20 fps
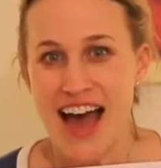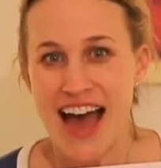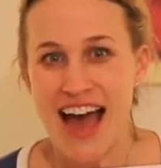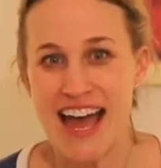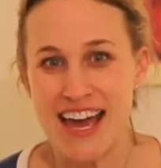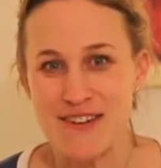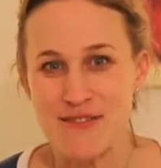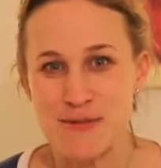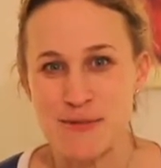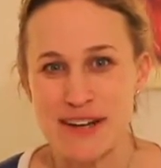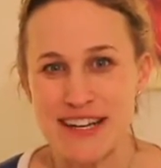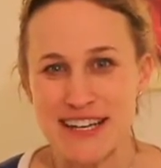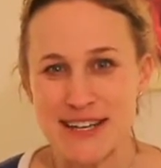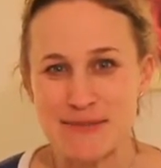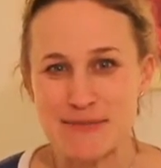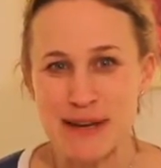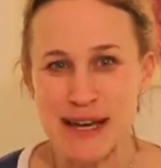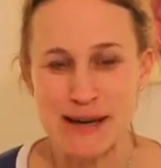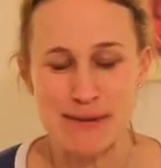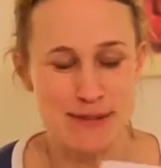Hey everybody,
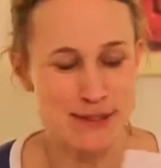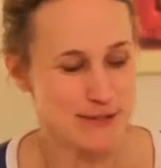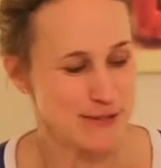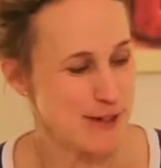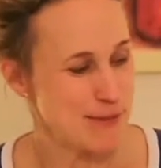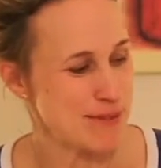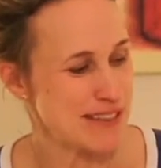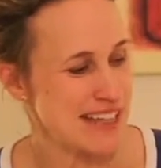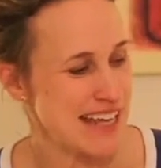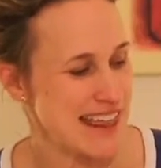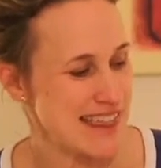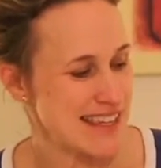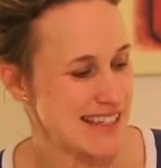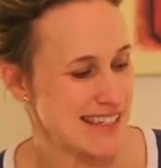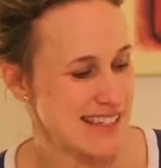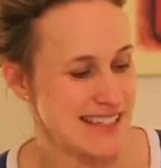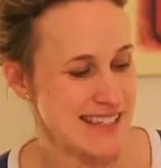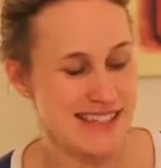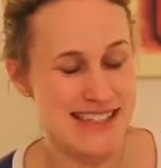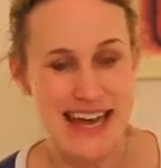I'm Pamela Ribon, and
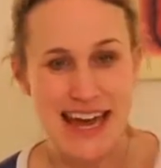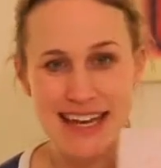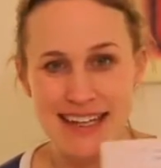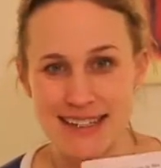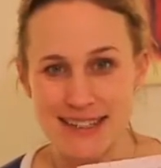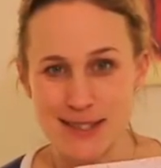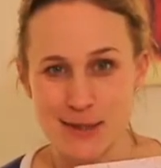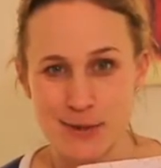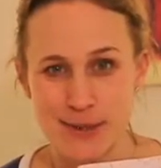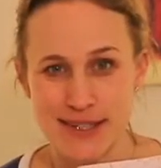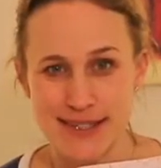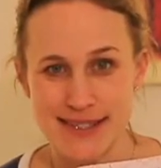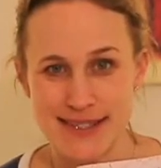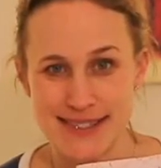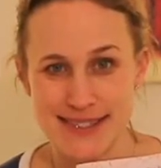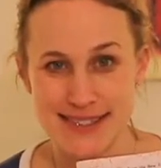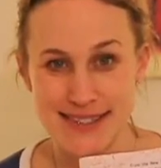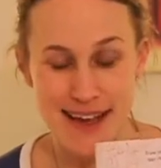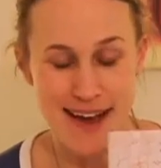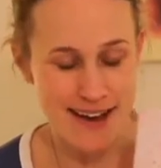this is Ada
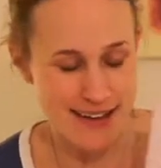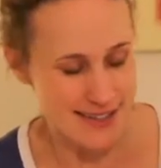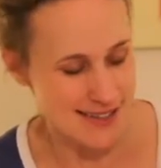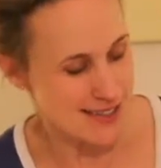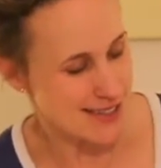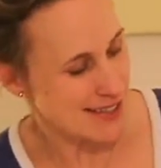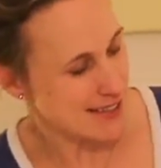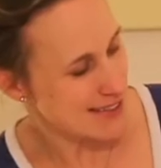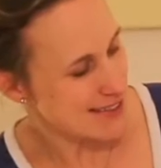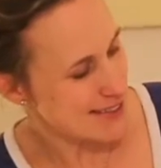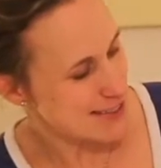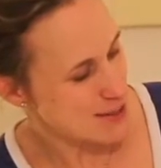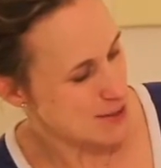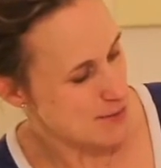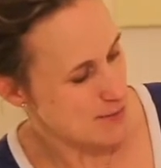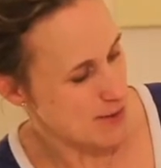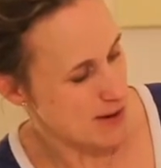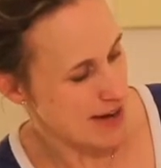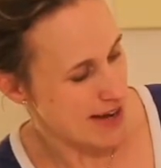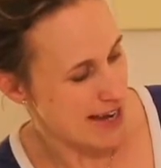Twist
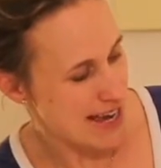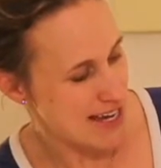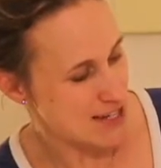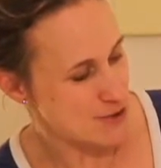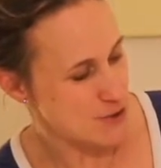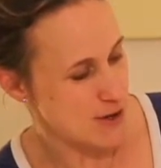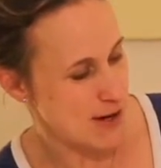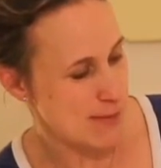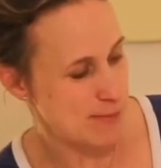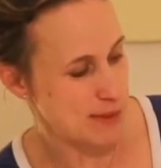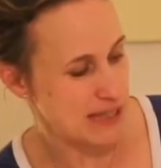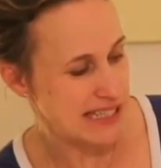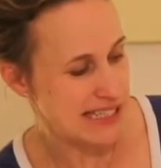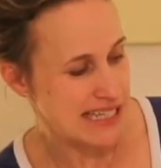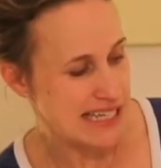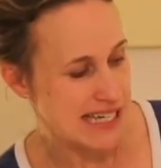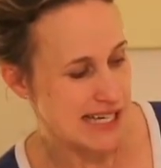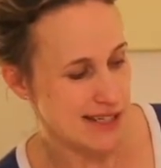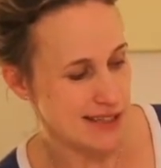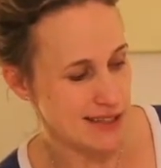Scientist by Andrea
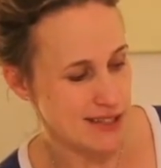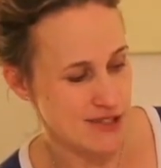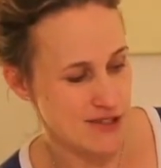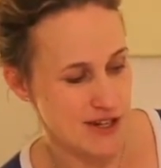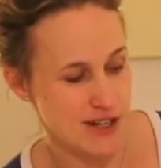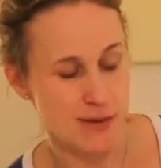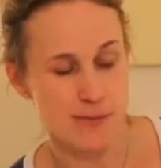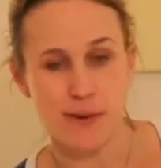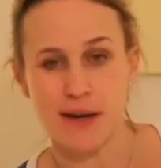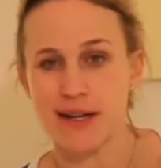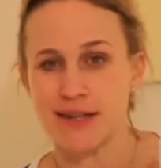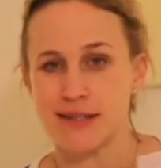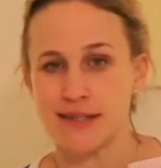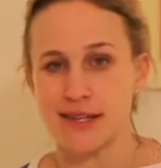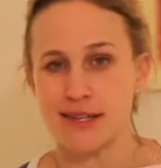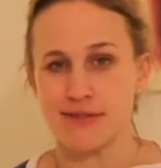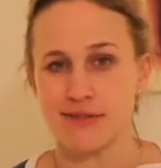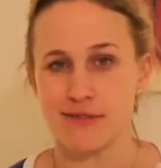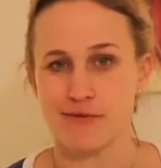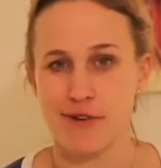Beaty, illustrated by
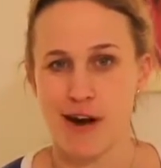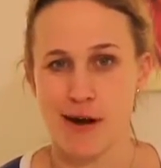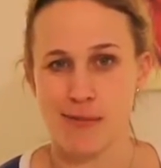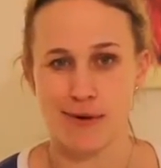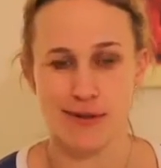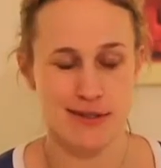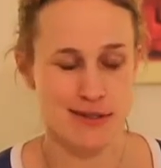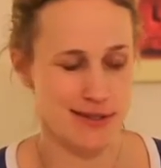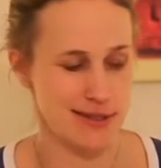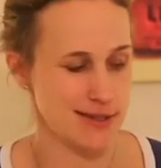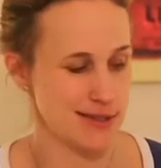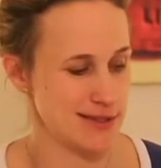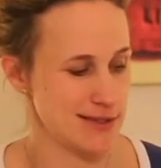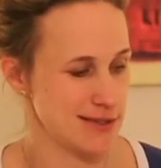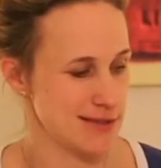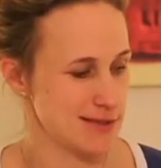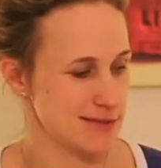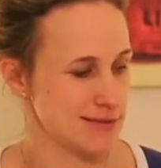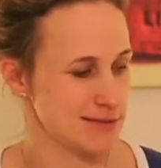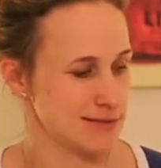David Roberts.